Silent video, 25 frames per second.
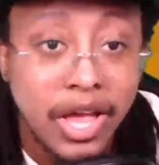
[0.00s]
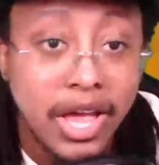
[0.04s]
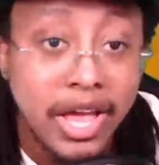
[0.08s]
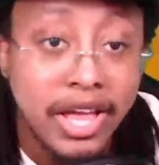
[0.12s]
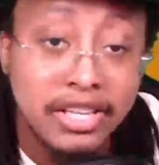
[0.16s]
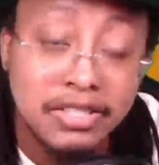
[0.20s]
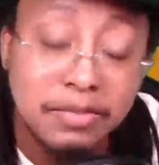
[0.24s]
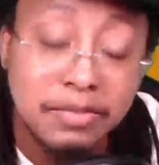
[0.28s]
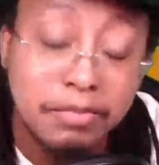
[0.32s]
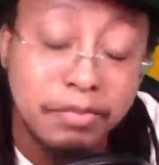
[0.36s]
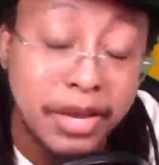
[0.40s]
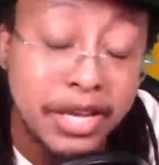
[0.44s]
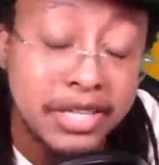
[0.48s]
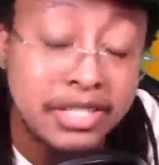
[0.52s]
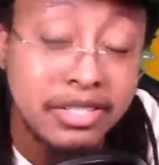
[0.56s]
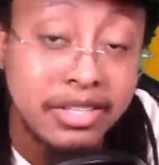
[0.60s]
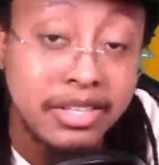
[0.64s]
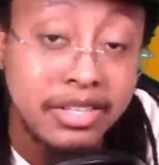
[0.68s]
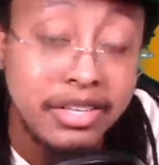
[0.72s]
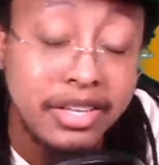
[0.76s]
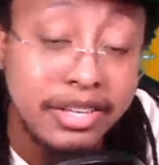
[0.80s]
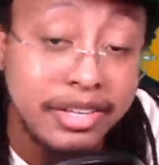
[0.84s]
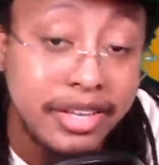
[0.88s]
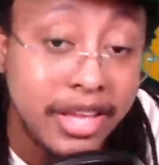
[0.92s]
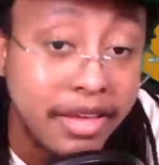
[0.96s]

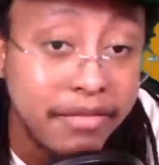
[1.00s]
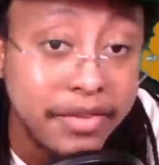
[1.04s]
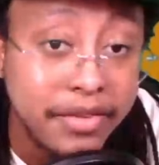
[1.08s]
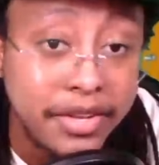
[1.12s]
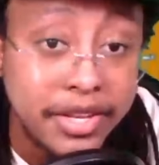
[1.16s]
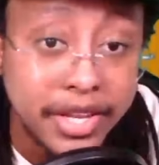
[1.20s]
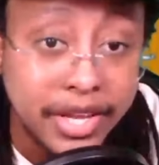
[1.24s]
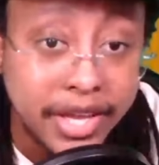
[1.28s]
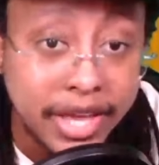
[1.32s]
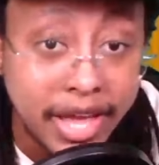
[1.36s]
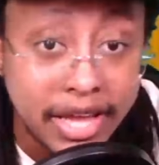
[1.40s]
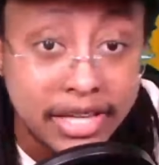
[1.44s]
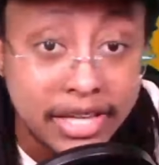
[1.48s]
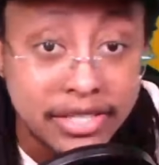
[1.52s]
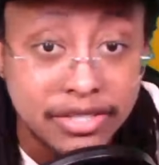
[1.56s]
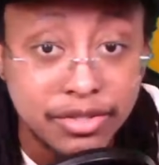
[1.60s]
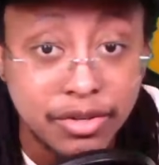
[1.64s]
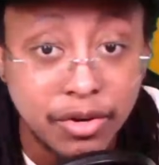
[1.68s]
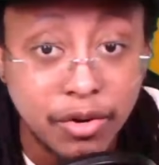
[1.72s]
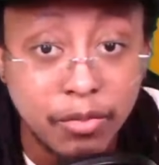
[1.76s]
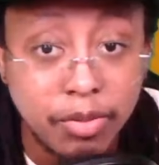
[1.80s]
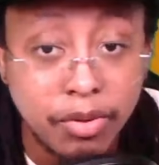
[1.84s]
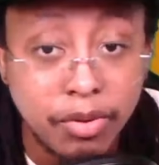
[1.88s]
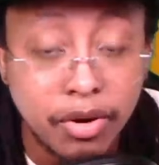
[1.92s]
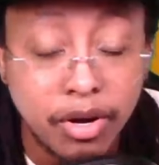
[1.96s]
especially the David
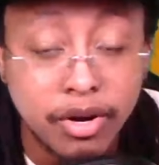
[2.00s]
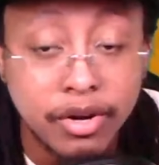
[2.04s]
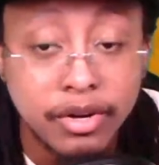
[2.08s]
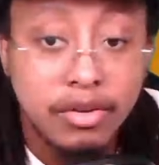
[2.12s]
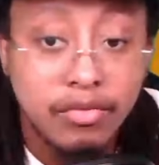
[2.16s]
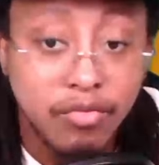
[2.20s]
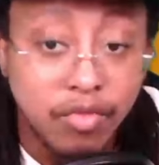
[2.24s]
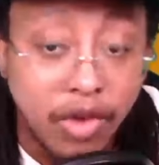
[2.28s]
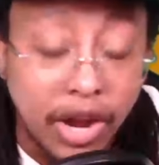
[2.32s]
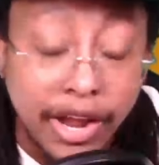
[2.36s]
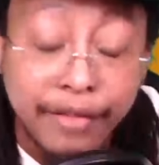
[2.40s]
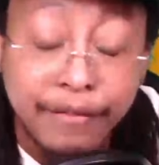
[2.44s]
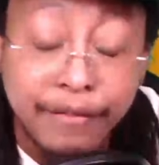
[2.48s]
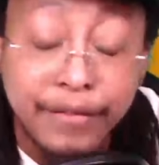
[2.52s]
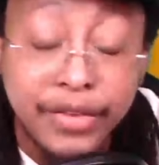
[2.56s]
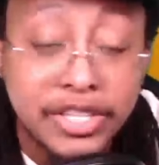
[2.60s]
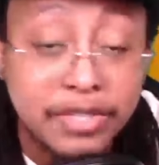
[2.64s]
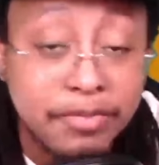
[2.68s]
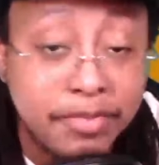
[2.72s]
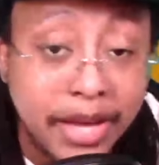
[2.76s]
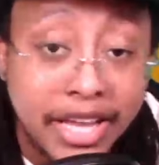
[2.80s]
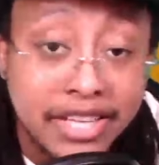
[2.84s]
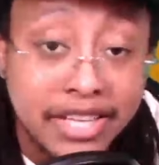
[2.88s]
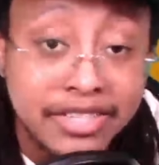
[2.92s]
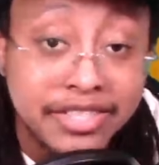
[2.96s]
DeCastro part, Ryan
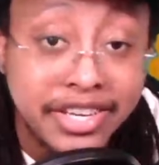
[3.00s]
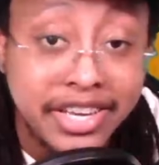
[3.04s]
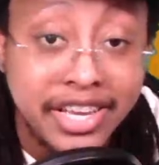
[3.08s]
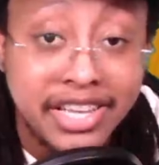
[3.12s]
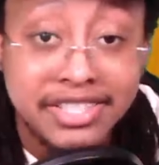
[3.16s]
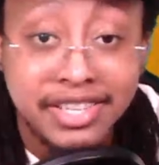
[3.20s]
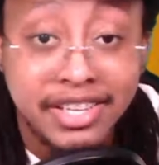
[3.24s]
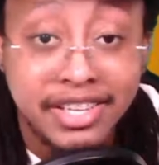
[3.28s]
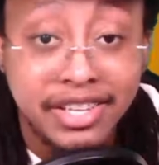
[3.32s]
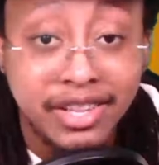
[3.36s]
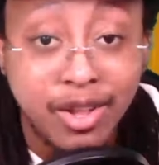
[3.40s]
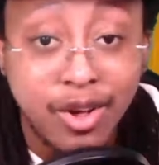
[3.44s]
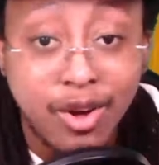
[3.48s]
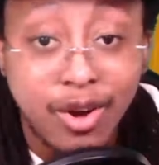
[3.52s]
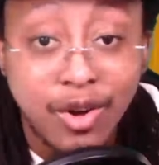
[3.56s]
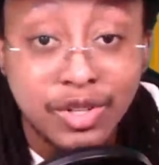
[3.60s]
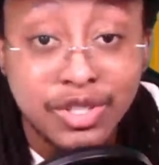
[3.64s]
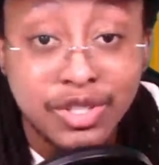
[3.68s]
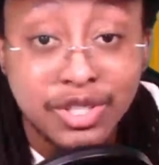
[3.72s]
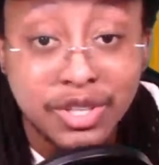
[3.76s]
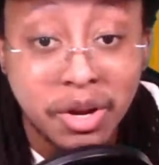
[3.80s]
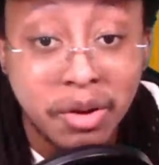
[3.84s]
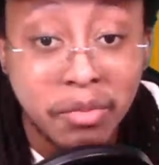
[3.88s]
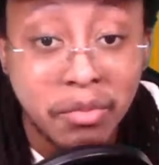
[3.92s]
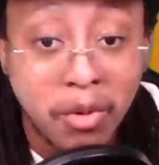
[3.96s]
Fitzpatrick as a
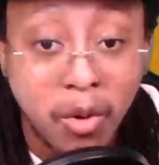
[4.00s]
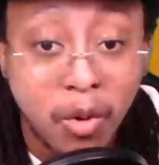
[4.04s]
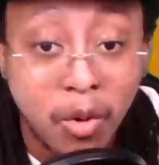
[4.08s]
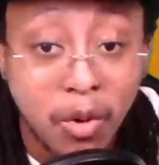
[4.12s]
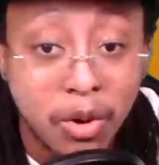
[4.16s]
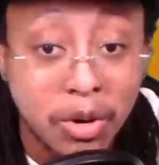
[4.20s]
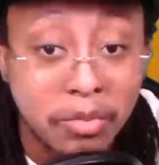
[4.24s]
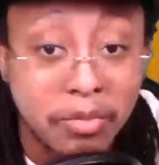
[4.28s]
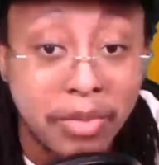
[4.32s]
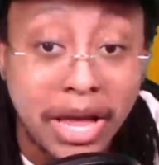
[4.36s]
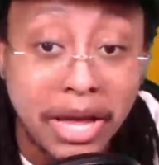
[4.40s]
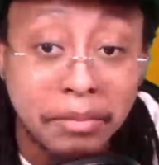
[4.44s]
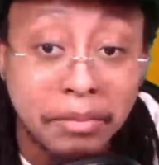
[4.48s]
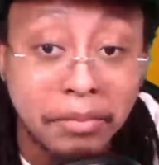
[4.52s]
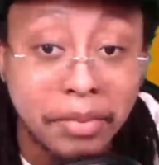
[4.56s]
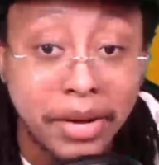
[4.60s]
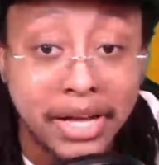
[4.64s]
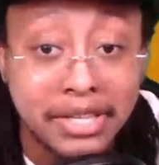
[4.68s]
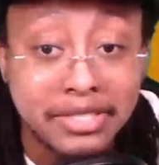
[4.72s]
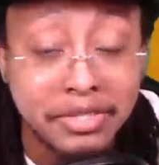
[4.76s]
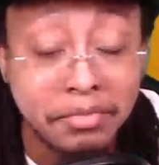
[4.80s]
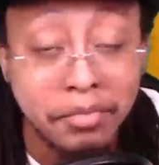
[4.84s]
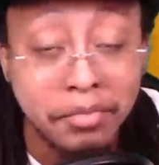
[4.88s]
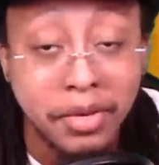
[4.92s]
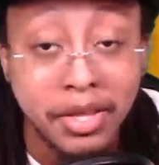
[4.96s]
long-term quarterback
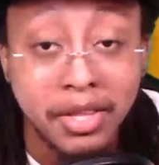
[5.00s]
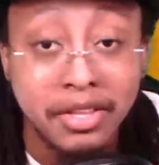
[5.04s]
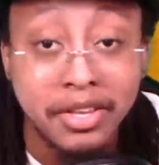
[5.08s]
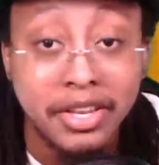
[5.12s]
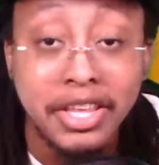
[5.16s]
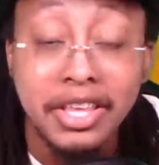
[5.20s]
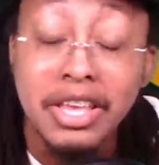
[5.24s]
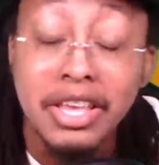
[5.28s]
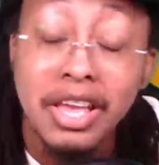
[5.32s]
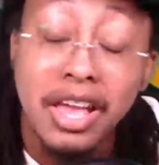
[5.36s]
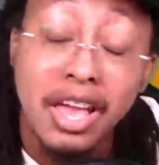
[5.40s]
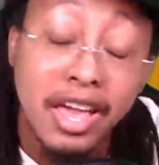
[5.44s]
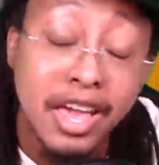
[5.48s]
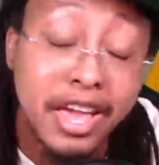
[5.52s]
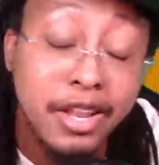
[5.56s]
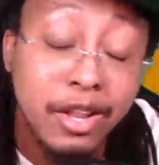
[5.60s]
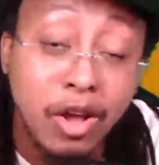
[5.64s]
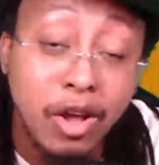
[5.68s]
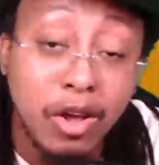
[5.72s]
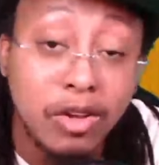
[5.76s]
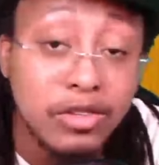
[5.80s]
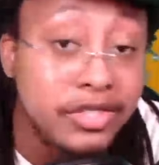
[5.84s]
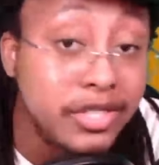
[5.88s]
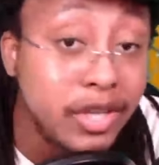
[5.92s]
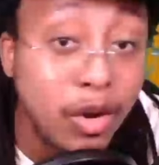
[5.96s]
possibility, and
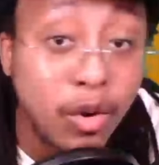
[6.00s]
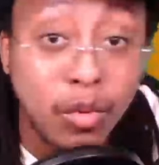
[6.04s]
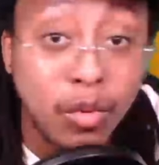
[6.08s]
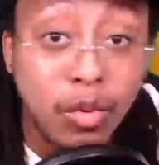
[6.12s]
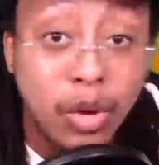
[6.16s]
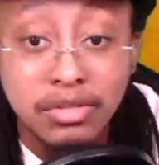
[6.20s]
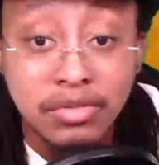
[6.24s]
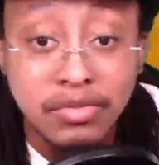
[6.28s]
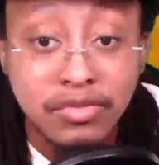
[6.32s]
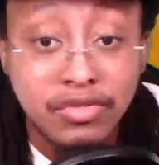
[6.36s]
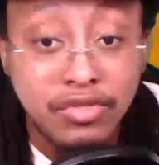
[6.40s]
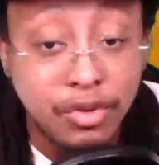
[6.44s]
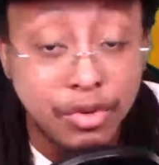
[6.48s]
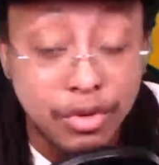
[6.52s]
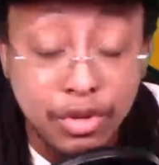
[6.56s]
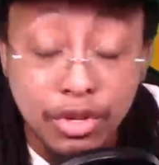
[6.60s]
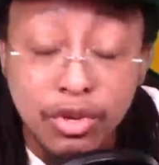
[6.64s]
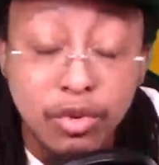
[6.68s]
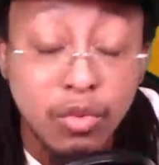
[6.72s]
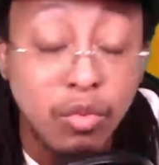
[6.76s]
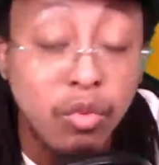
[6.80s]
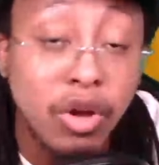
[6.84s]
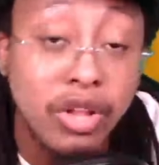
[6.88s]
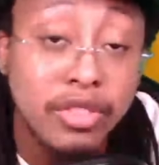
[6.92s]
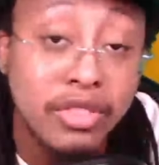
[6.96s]
also, do
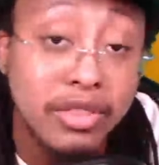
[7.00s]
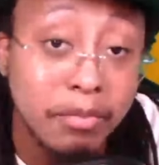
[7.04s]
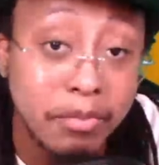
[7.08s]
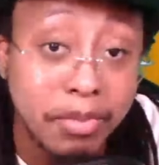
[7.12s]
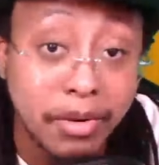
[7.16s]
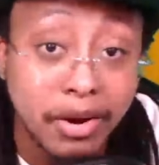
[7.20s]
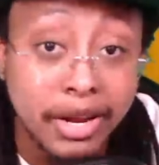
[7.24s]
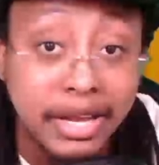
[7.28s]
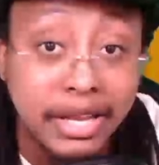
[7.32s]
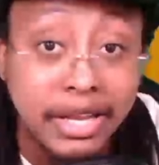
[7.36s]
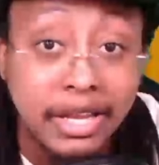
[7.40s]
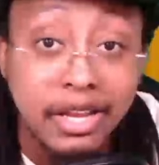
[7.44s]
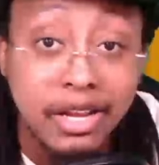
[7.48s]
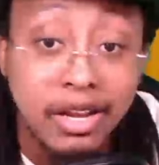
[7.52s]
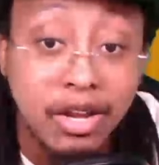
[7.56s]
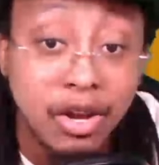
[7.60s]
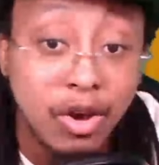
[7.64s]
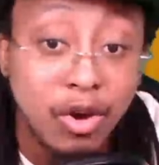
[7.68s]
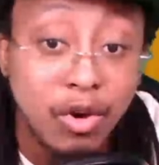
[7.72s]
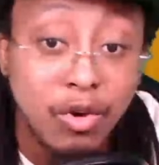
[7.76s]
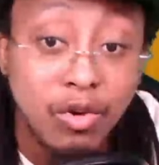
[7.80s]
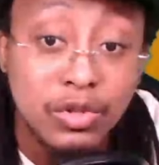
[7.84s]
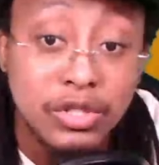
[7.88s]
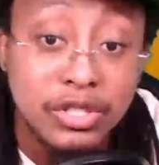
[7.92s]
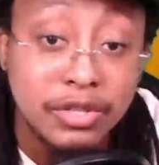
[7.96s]
you want the burgundy and
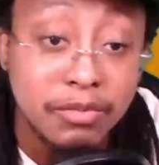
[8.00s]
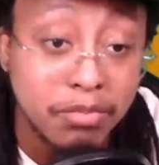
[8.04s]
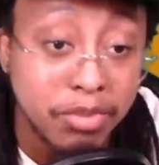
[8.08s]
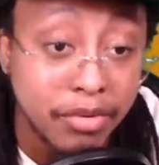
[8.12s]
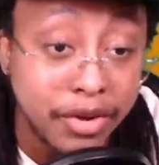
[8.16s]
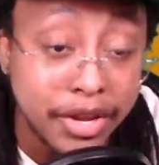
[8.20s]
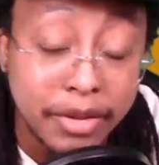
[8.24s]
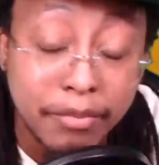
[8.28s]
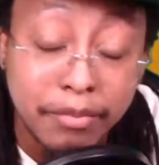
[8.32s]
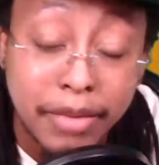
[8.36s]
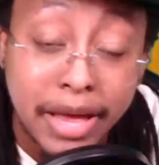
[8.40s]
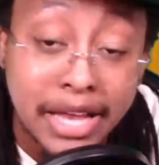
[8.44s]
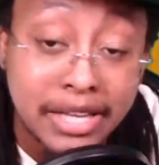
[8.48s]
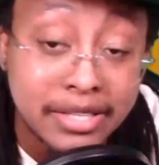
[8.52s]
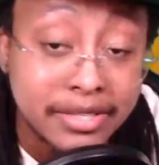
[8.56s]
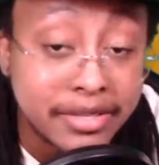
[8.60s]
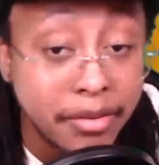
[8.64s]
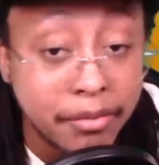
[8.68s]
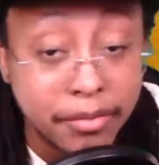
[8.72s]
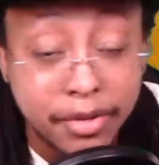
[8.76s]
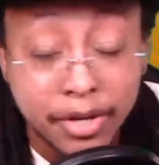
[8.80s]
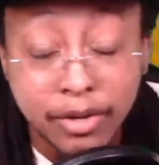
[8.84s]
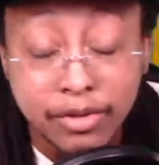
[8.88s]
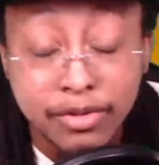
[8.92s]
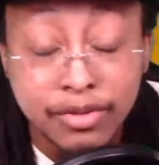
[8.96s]
gold to bring back
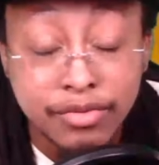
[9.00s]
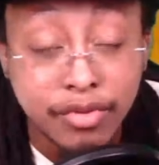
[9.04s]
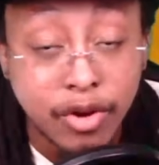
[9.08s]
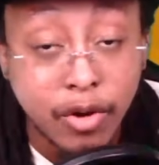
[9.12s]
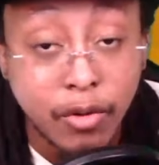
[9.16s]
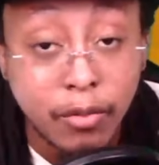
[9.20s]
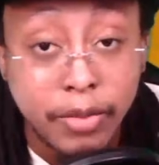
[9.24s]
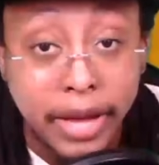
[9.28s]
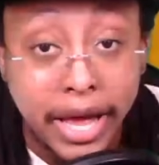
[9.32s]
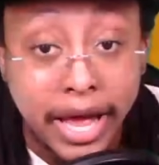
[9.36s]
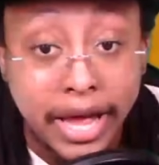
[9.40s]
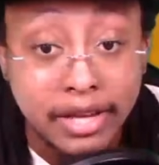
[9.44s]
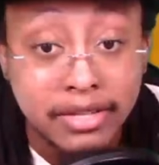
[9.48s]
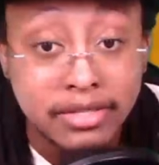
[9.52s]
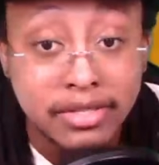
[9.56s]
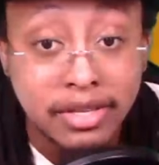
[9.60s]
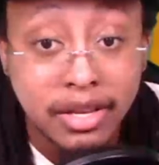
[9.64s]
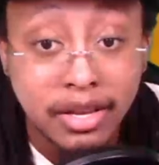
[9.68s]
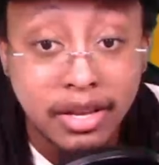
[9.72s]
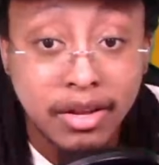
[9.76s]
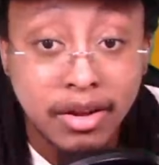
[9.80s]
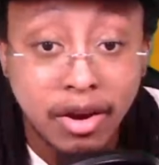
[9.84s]
some of those throwbacks?